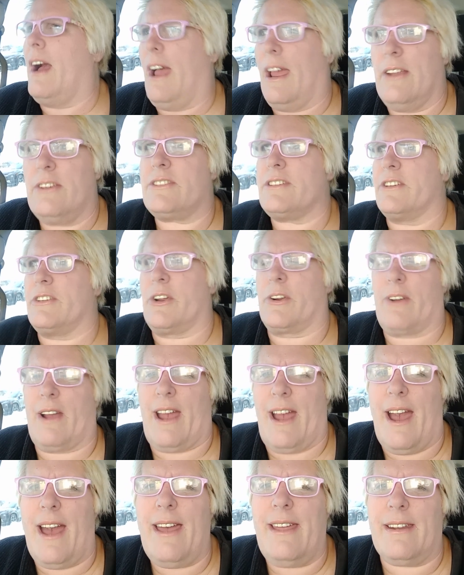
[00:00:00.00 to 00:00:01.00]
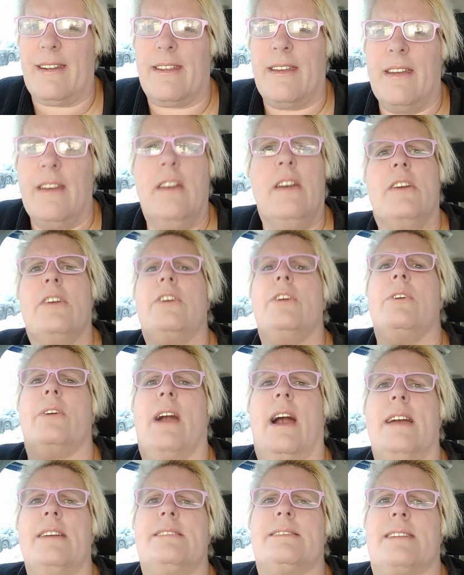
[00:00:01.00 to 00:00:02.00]
is in your head? You
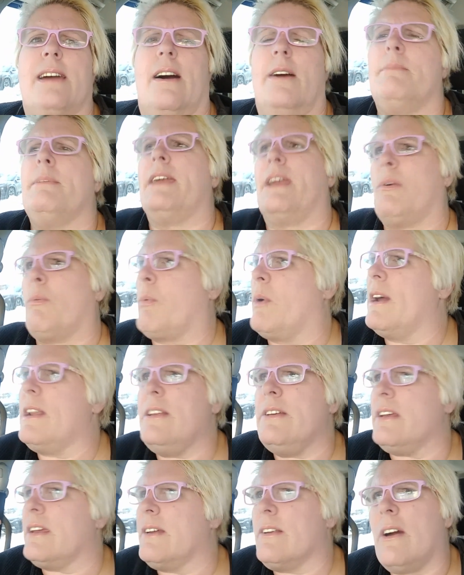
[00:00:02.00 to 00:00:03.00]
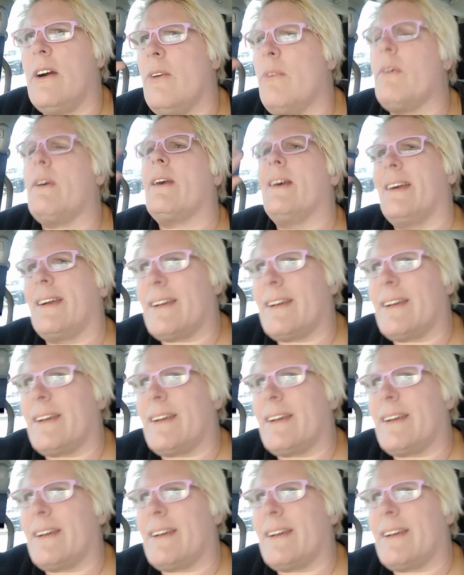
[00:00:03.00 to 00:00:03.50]
guys tell me. What is, you know,